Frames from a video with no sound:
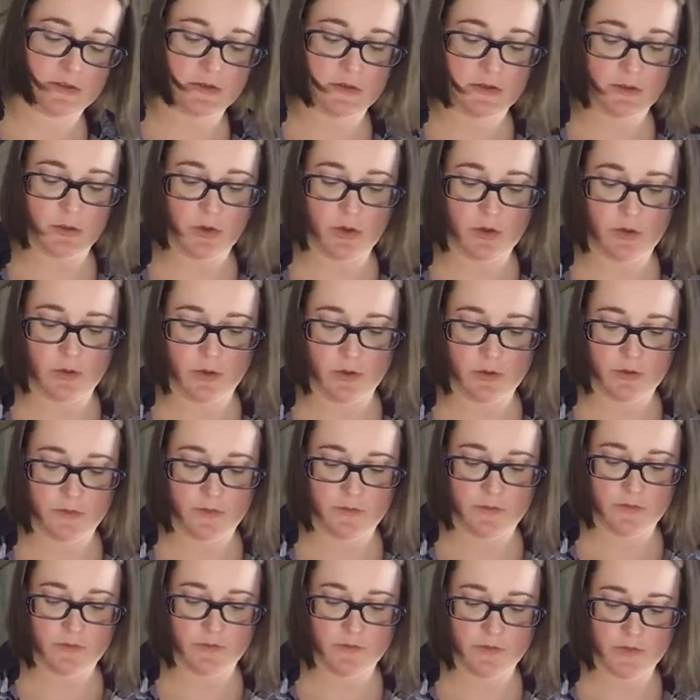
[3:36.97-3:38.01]
Woo!
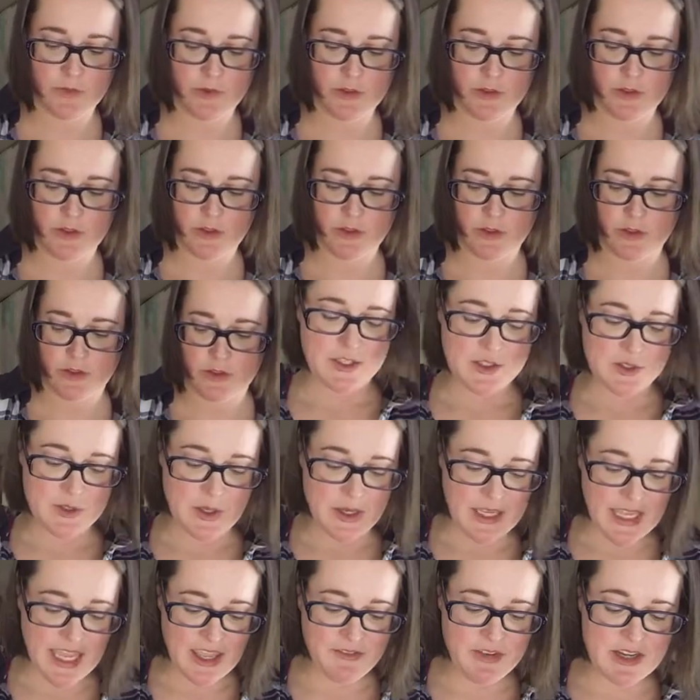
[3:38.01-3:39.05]
So I
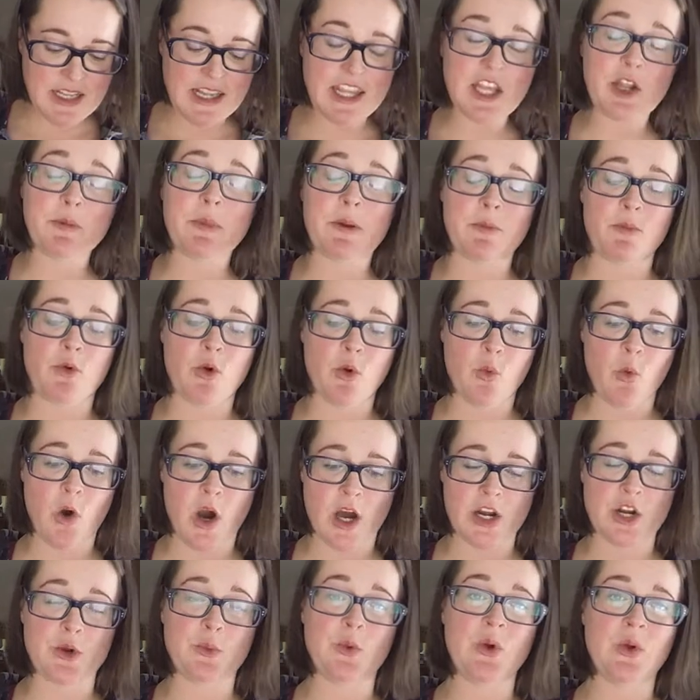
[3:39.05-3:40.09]
gave it a little bit more
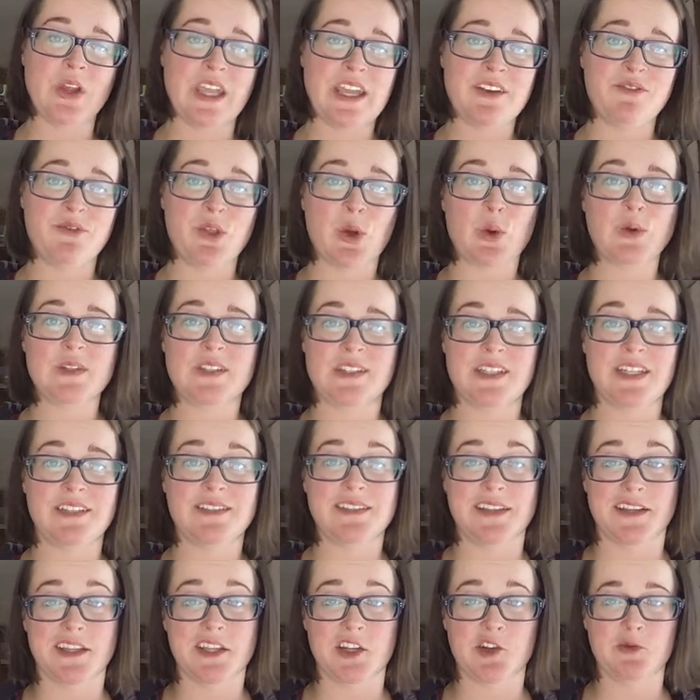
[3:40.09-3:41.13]
water. We'll give those seeds
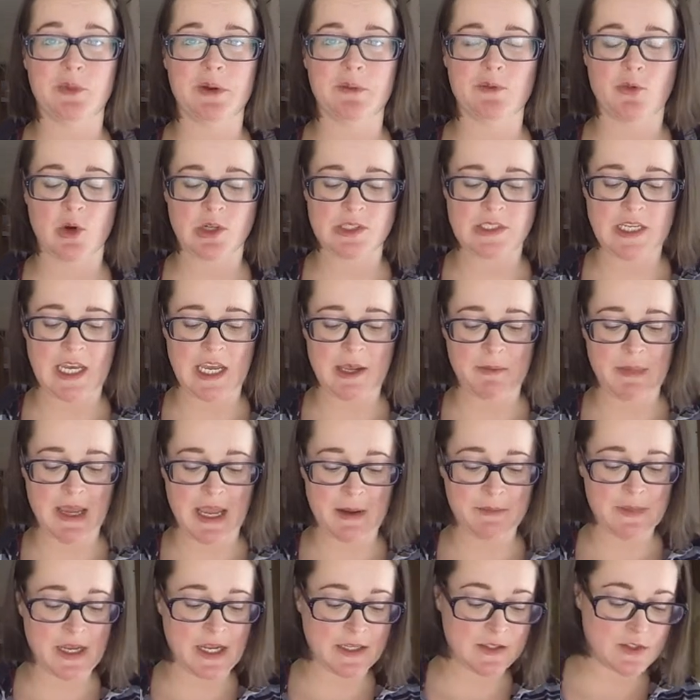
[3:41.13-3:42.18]
a little bit more time.
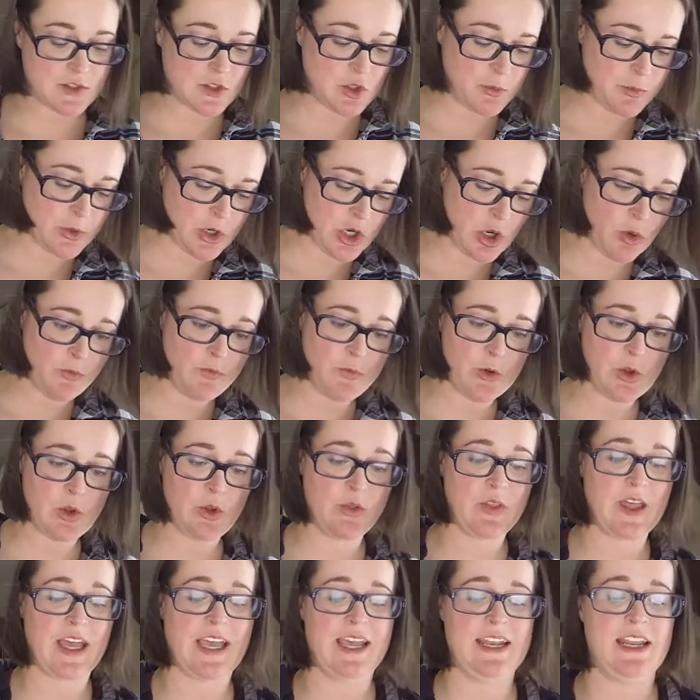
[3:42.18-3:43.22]
I'm not super hopeful
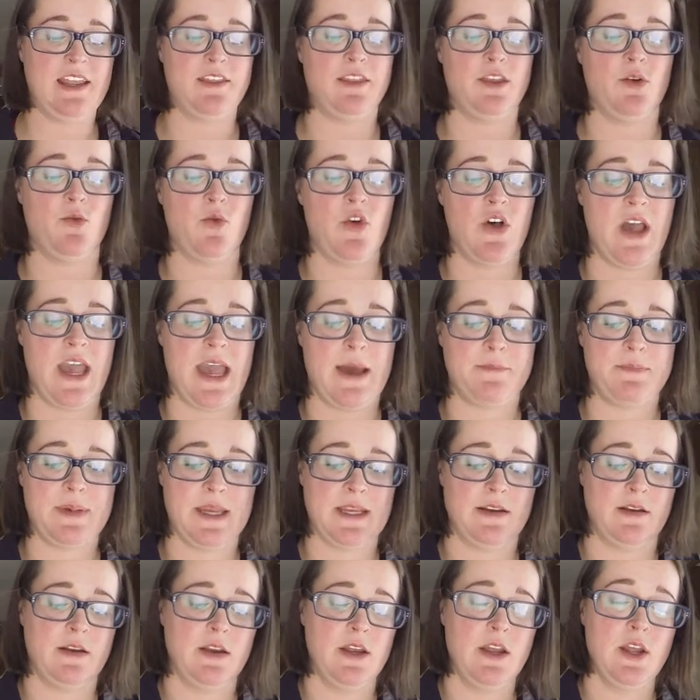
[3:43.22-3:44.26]
that anything will
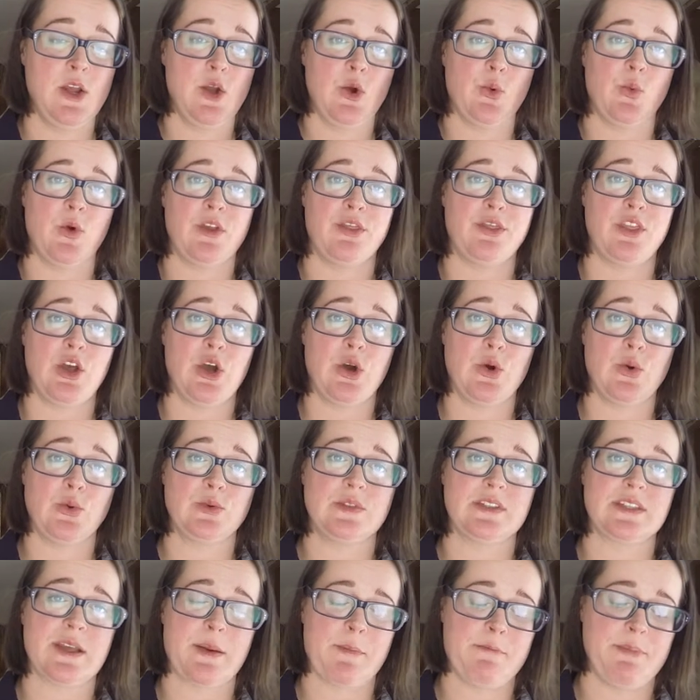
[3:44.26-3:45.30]
happen with
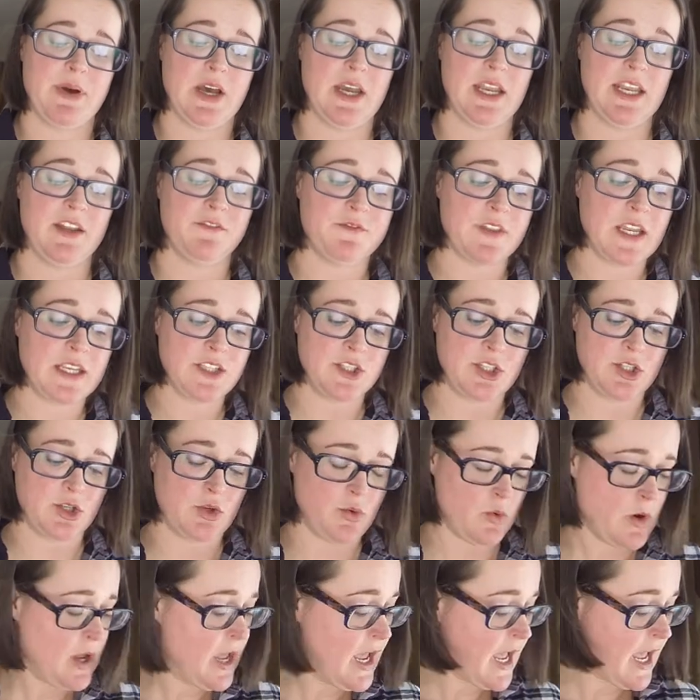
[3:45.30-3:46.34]
those, but if they
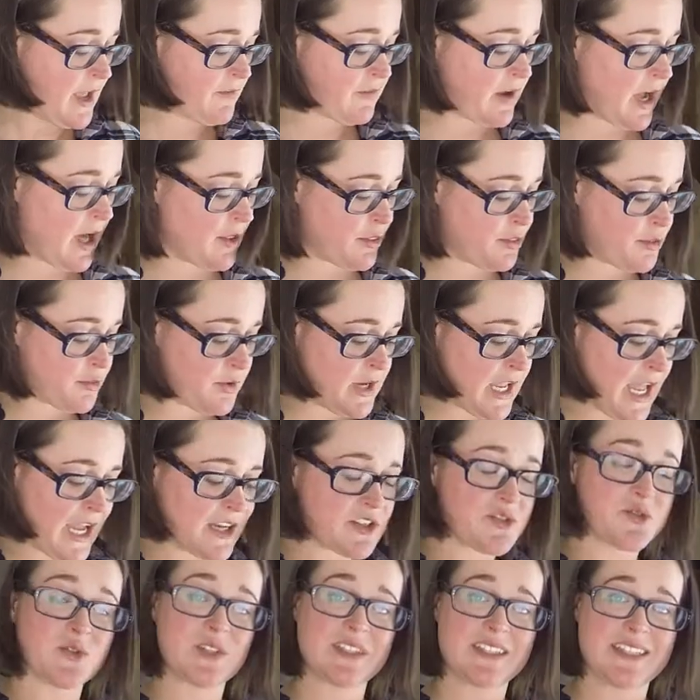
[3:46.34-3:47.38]
do, I've got 3
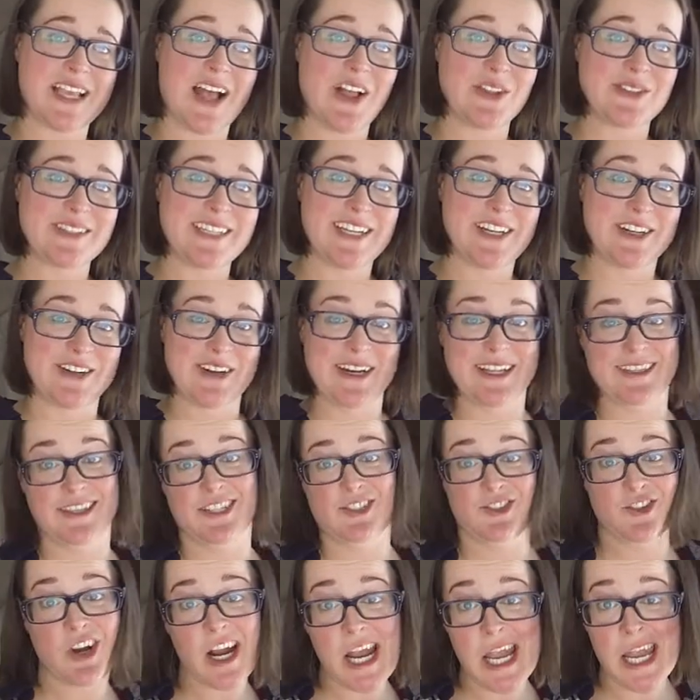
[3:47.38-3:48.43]
extra cells here in the
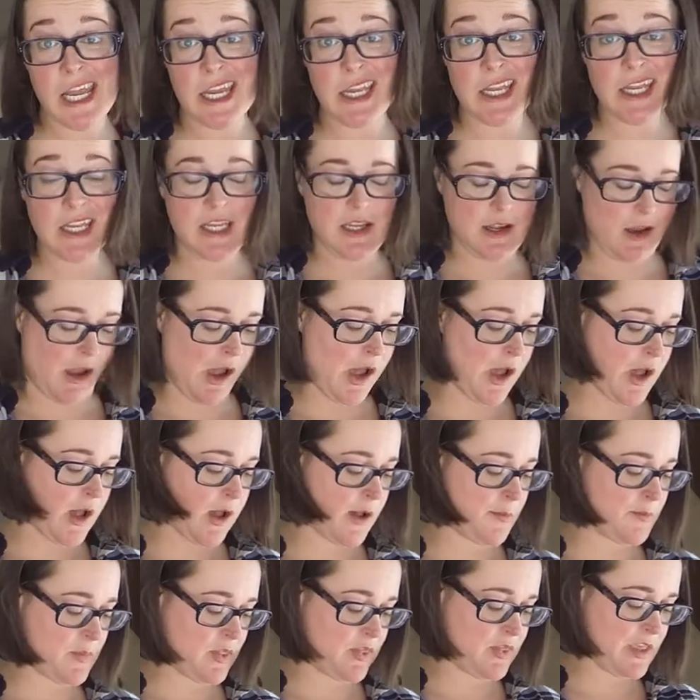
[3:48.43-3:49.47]
tray
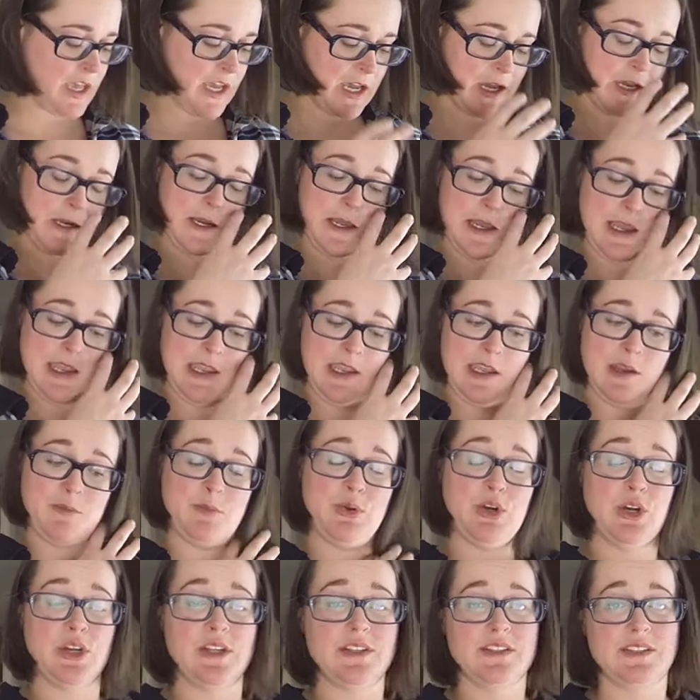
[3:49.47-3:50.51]
that I can
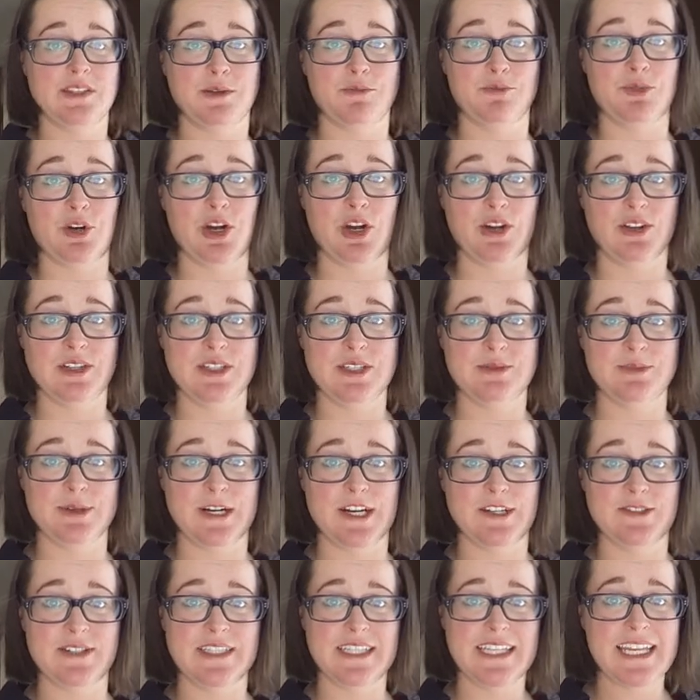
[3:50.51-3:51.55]
put some broccoli
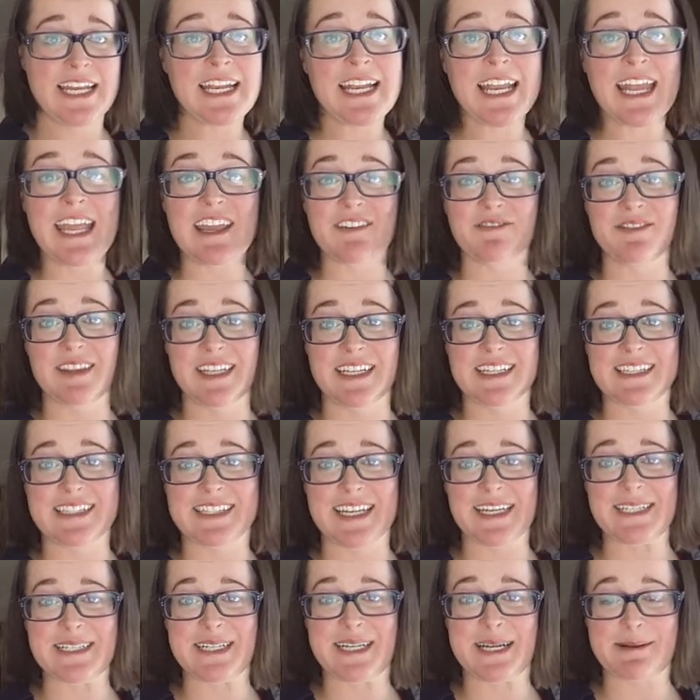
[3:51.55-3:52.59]
sprouts in if they
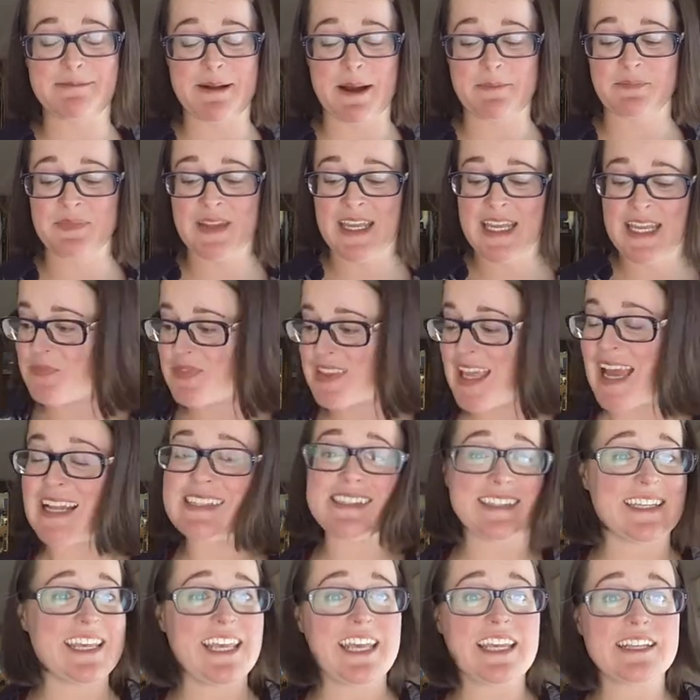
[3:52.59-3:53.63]
decide to come up.
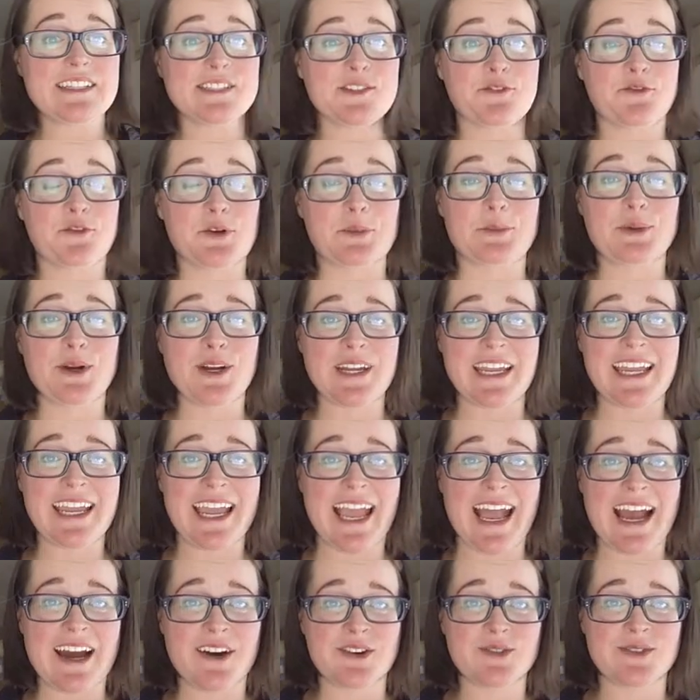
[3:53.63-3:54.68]
That's it for pricking
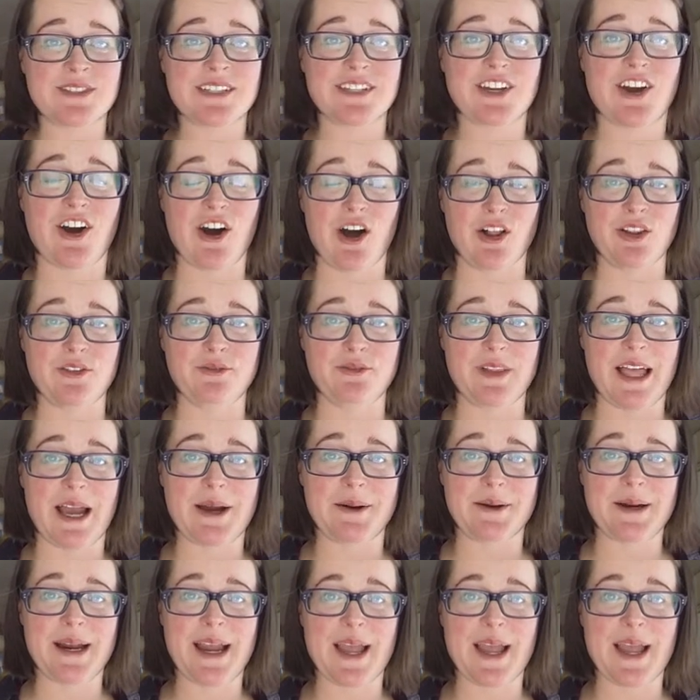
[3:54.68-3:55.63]
out cauliflower.